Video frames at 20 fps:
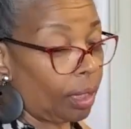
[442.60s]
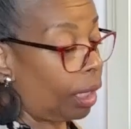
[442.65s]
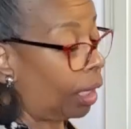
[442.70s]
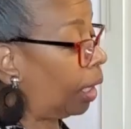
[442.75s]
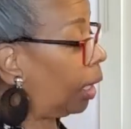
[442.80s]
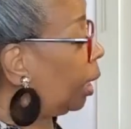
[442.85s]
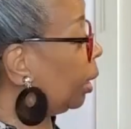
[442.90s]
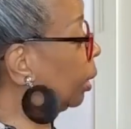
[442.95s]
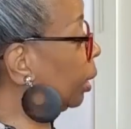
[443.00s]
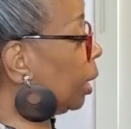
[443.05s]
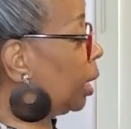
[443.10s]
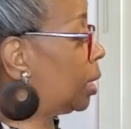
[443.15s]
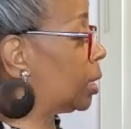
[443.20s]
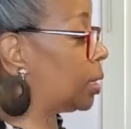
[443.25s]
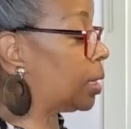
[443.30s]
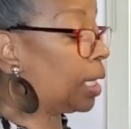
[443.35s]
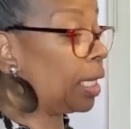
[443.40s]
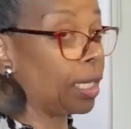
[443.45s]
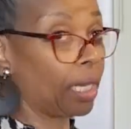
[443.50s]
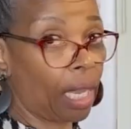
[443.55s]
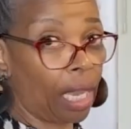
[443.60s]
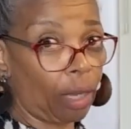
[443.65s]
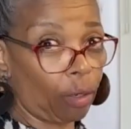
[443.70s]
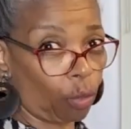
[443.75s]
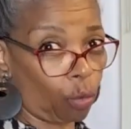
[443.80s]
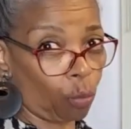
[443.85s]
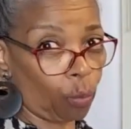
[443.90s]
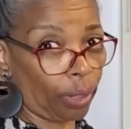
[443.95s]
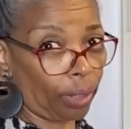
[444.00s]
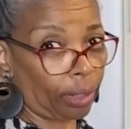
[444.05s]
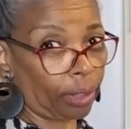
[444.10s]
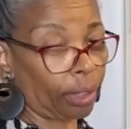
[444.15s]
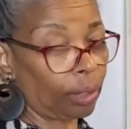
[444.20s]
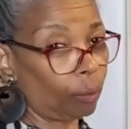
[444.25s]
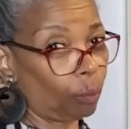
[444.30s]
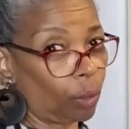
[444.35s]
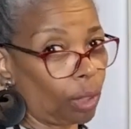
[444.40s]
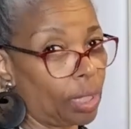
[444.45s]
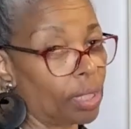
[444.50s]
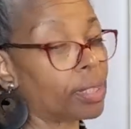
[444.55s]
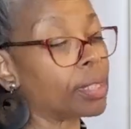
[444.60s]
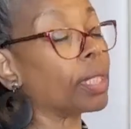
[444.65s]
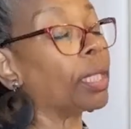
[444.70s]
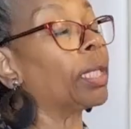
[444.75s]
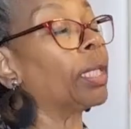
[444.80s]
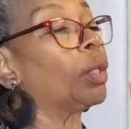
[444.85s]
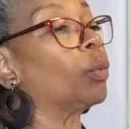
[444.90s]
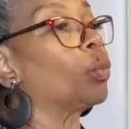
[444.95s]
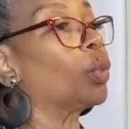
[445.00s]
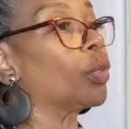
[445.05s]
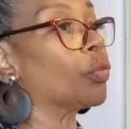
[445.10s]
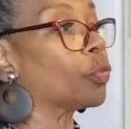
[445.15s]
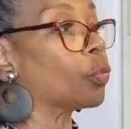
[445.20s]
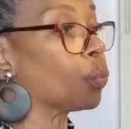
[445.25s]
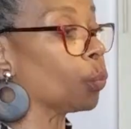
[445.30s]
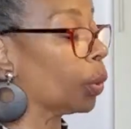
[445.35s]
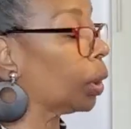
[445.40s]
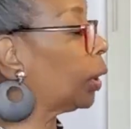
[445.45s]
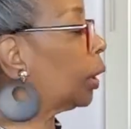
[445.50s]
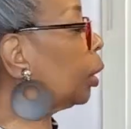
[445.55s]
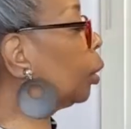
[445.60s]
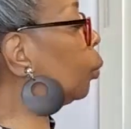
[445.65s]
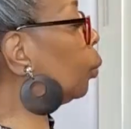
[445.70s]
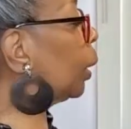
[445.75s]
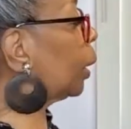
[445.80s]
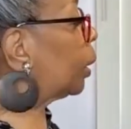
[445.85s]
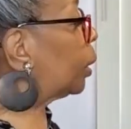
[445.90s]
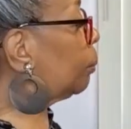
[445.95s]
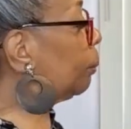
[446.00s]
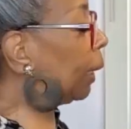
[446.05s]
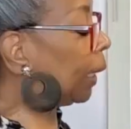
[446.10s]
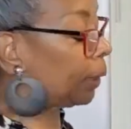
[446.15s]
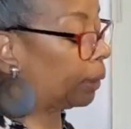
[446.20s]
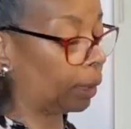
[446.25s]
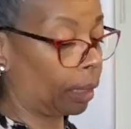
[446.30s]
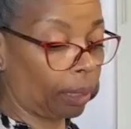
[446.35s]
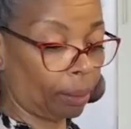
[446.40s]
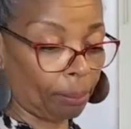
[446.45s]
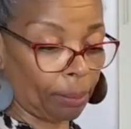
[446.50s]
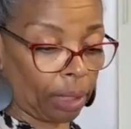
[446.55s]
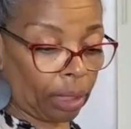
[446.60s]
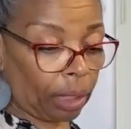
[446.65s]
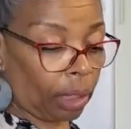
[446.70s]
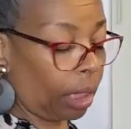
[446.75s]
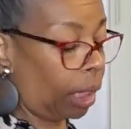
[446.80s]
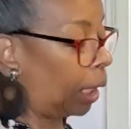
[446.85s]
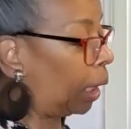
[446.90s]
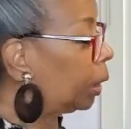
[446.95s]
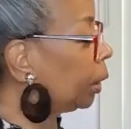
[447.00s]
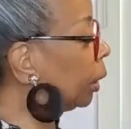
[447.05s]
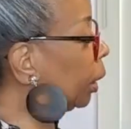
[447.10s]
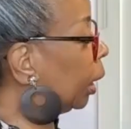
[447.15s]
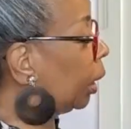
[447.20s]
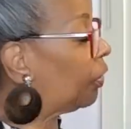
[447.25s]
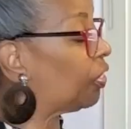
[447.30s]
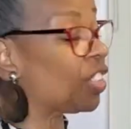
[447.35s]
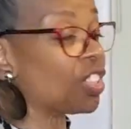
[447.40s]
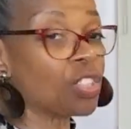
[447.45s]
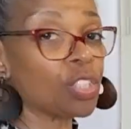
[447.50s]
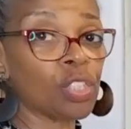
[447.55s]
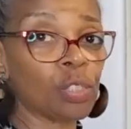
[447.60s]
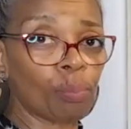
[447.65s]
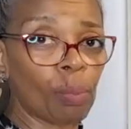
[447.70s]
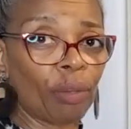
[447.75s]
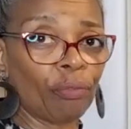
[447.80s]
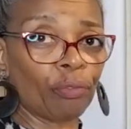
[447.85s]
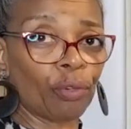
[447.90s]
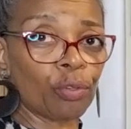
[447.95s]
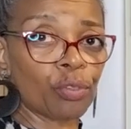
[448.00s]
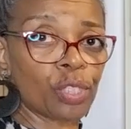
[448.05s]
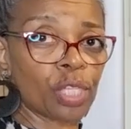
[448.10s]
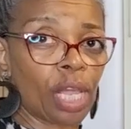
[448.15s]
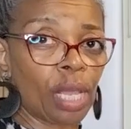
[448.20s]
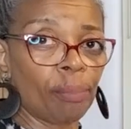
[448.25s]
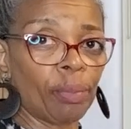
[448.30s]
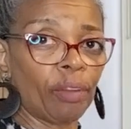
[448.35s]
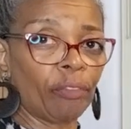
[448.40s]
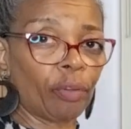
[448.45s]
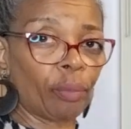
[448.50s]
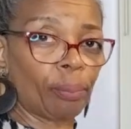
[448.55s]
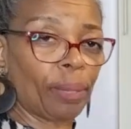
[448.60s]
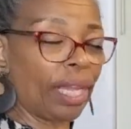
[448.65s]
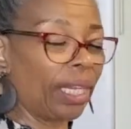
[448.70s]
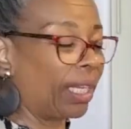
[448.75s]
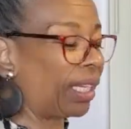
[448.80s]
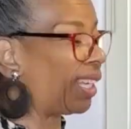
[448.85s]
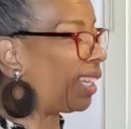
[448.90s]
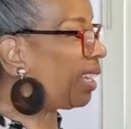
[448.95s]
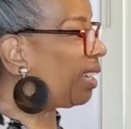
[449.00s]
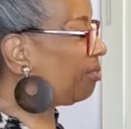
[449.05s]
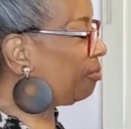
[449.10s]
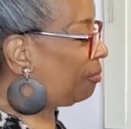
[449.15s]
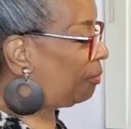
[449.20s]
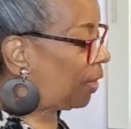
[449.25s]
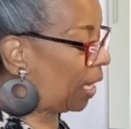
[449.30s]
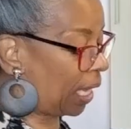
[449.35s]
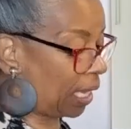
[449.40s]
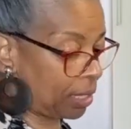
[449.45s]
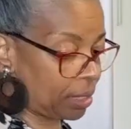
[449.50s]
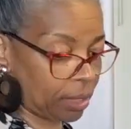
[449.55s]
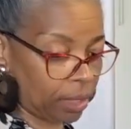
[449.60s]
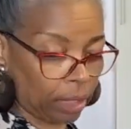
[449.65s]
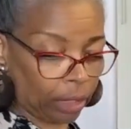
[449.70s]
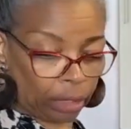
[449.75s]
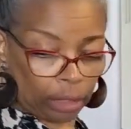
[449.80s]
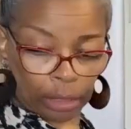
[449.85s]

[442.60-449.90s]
I can't say how quick it was. It was really quick to make up. And again, this is my first time ever making a vest.